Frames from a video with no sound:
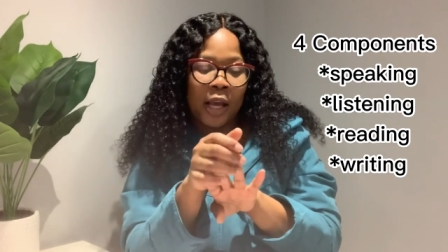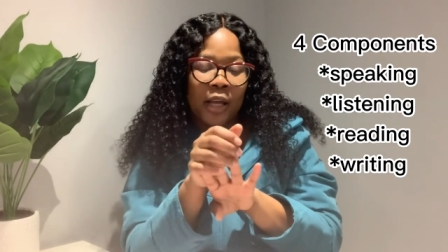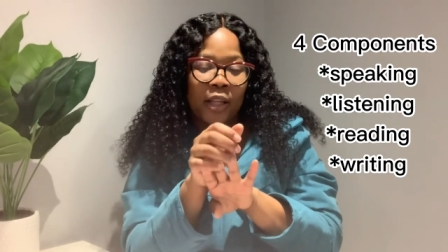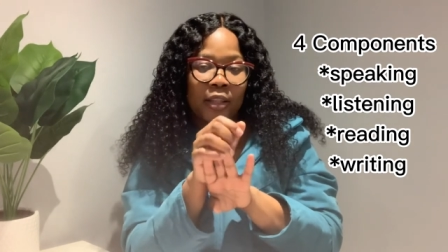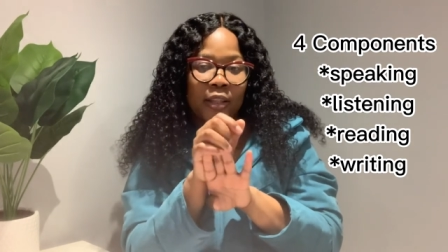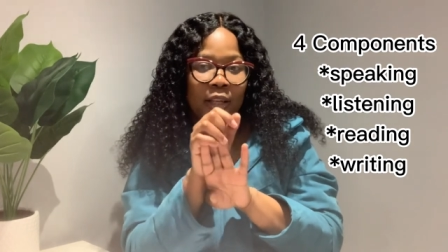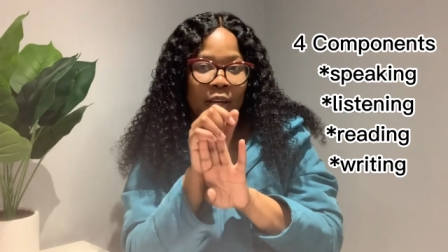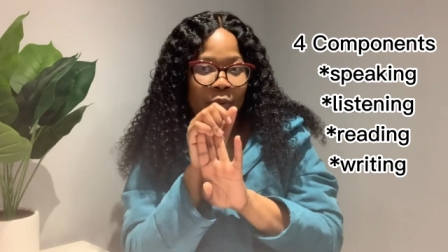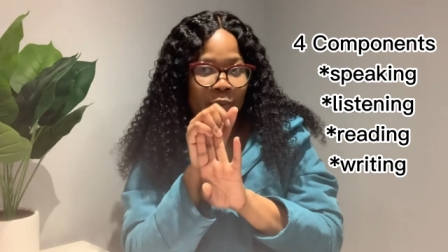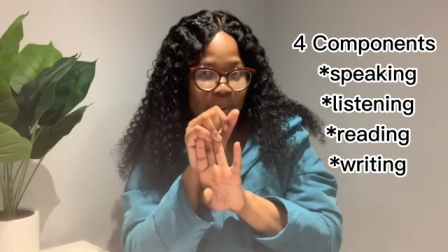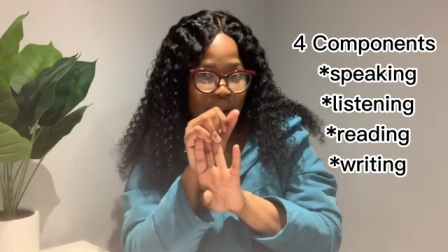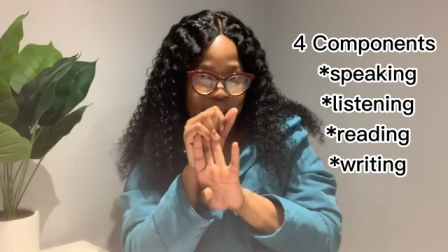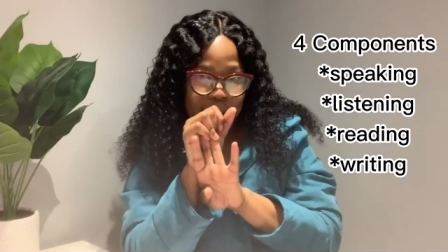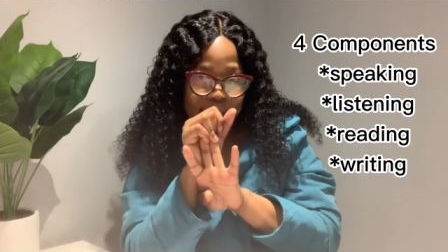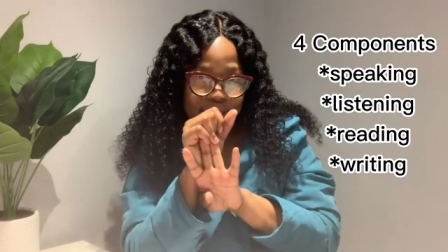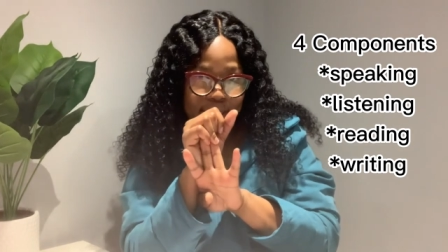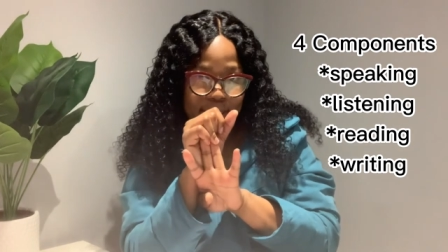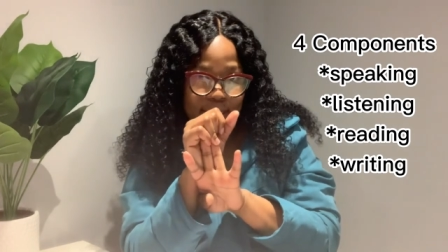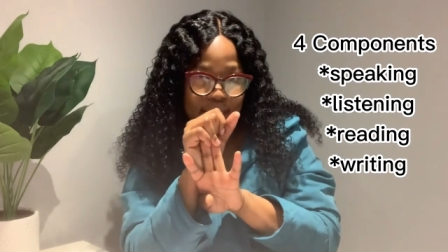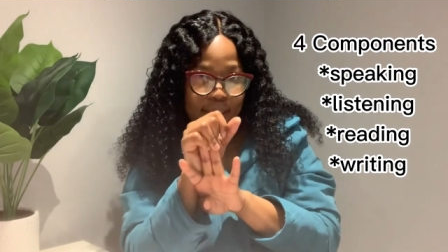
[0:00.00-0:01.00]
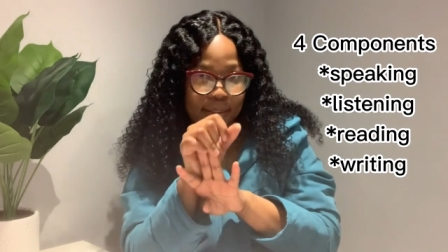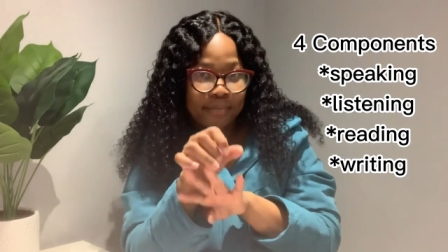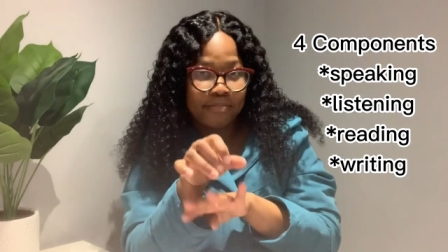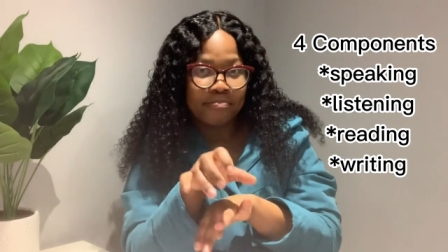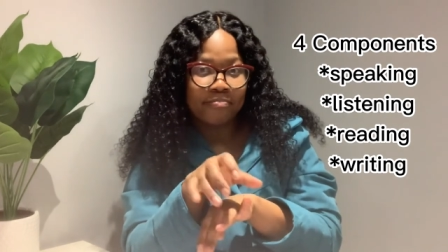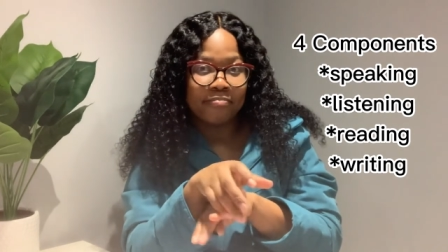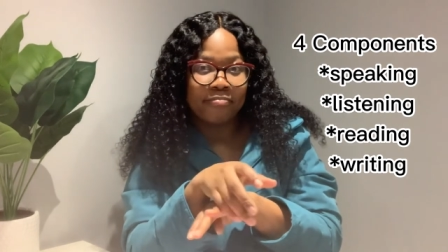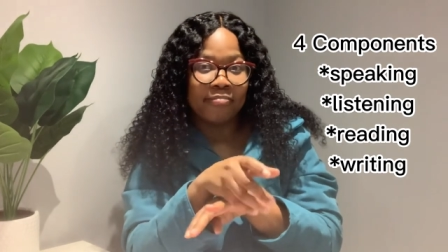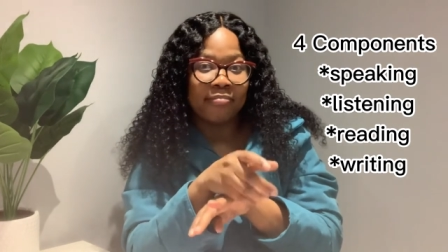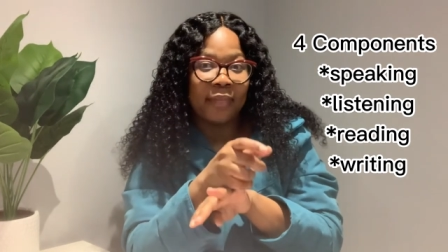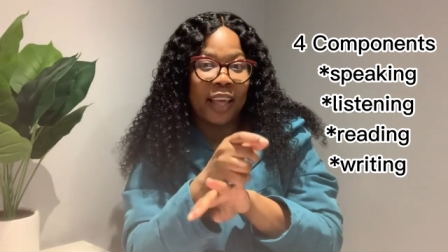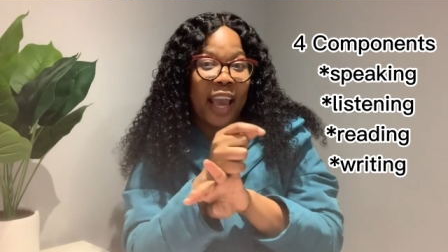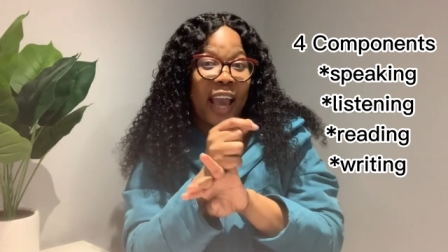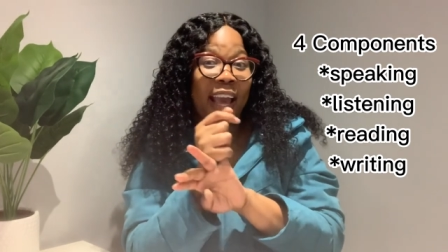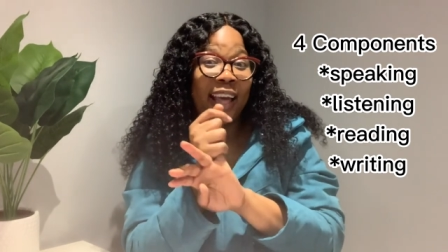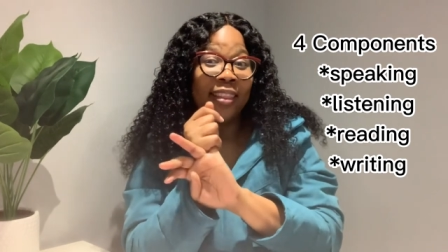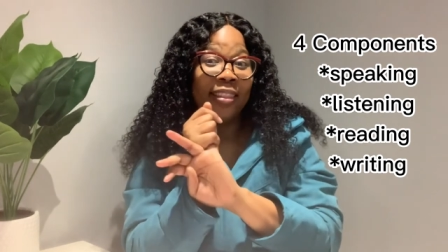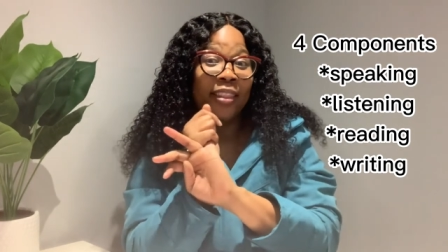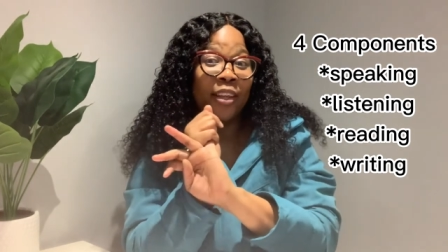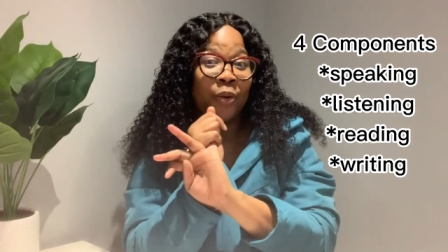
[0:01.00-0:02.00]
the writing,
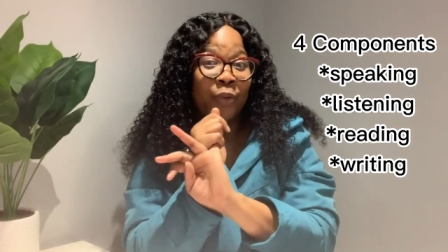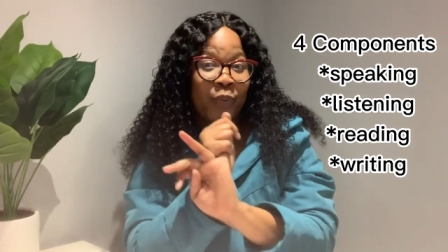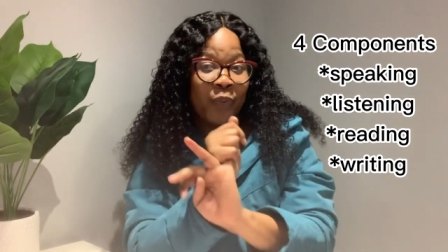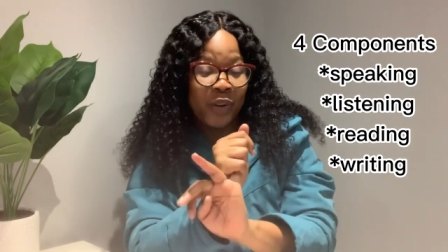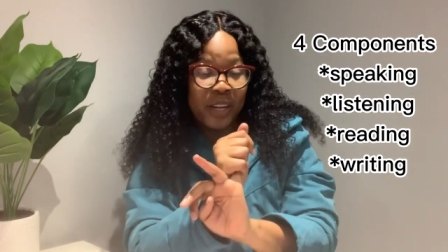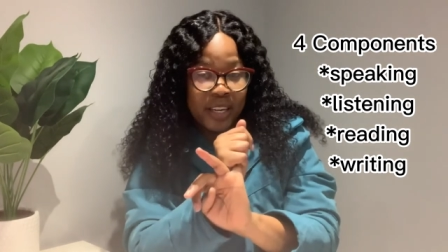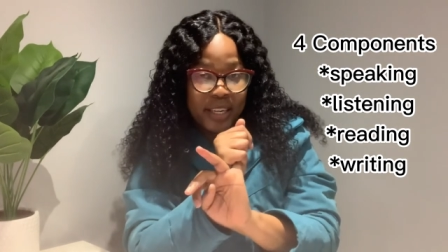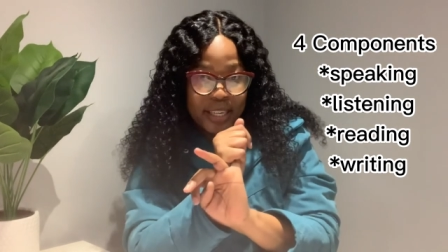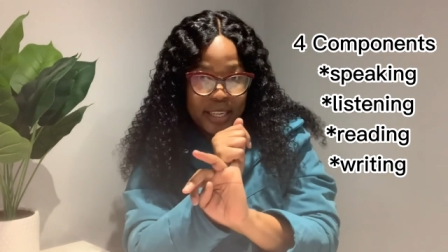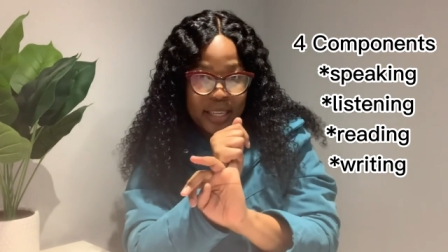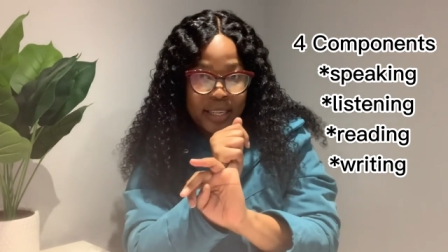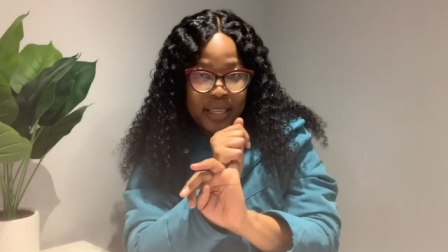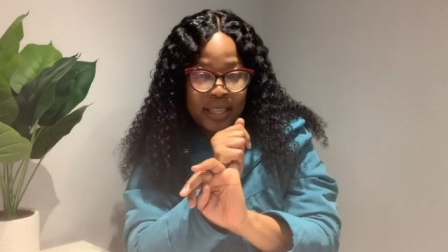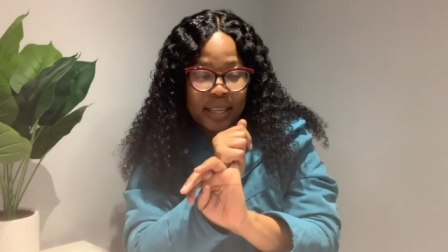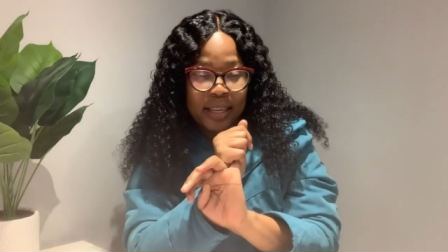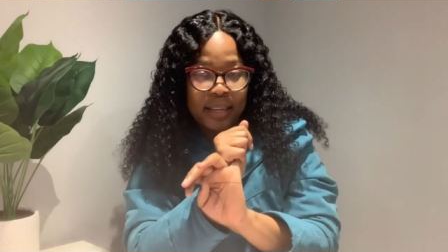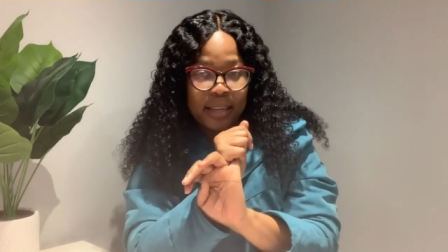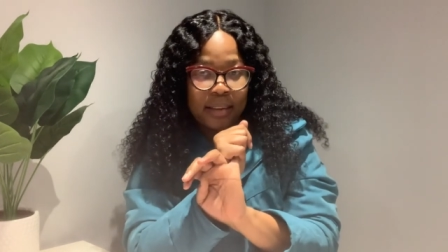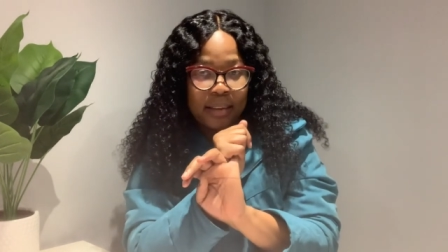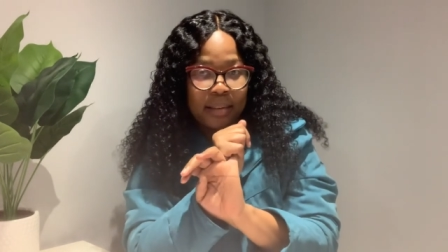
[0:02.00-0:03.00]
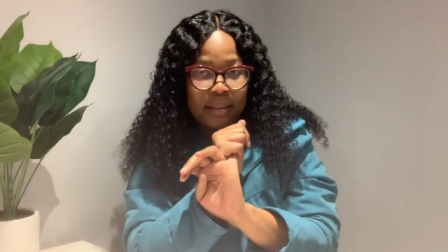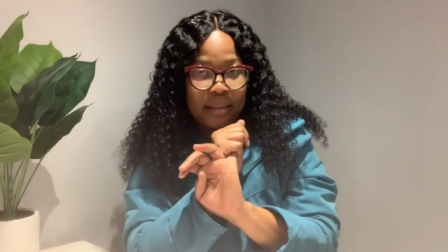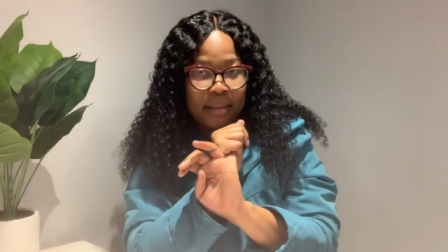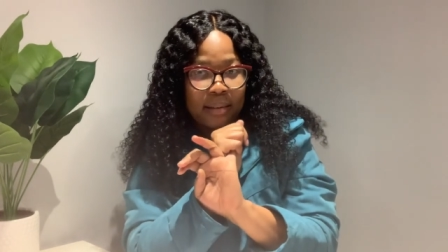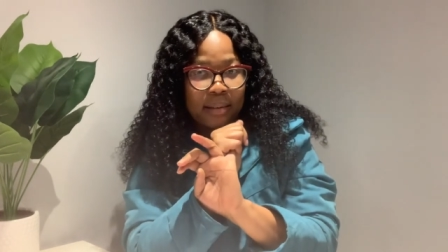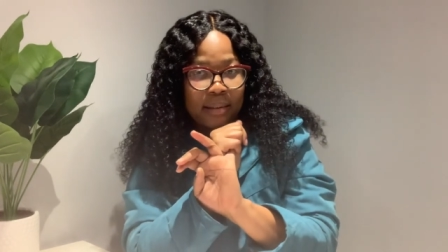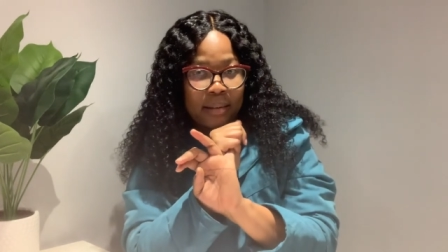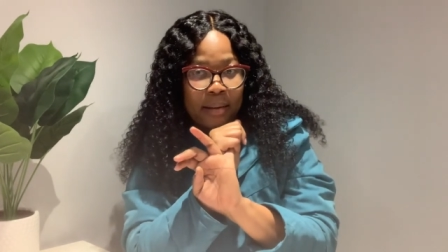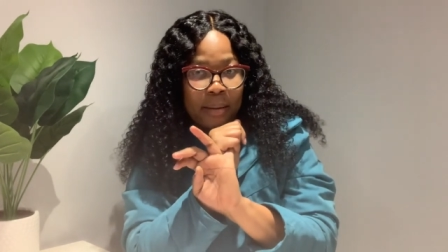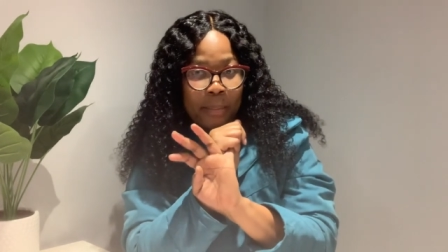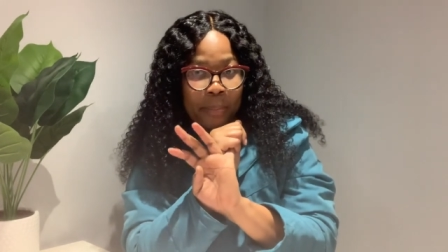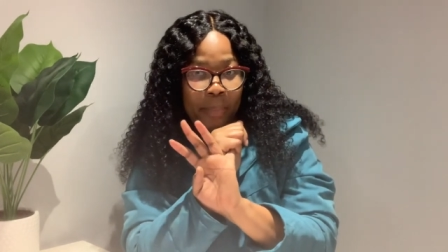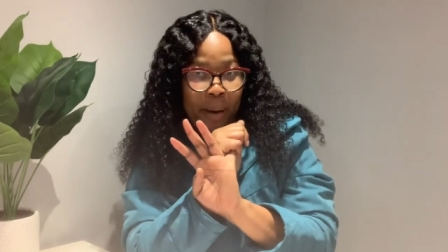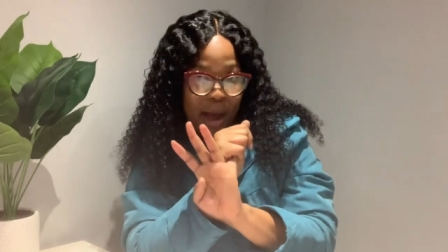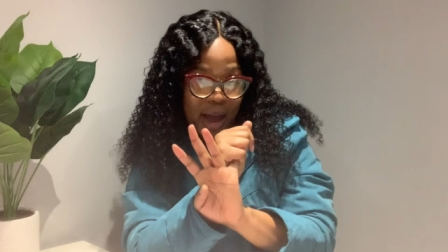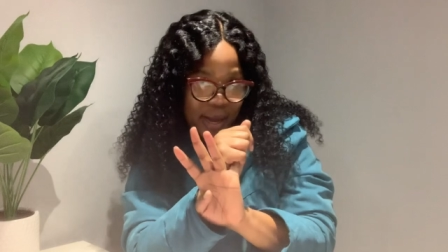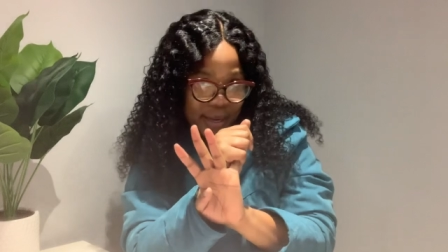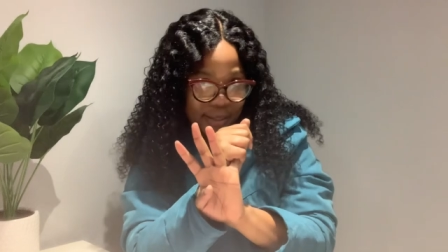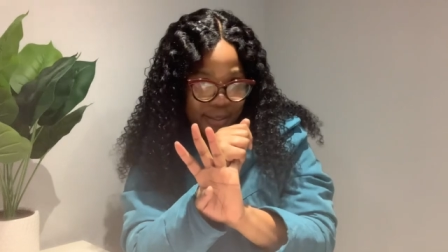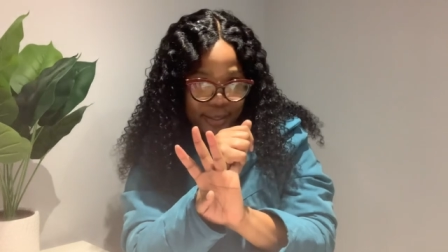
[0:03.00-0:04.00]
and the reading
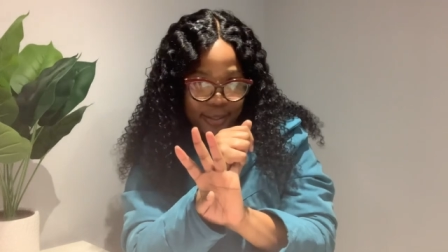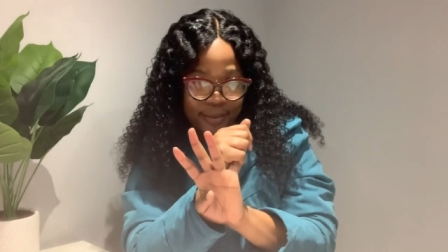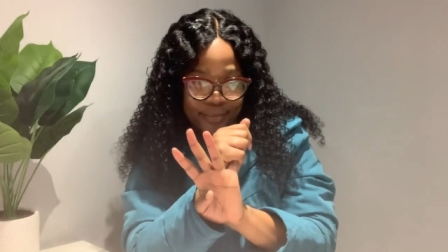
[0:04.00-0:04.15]
part.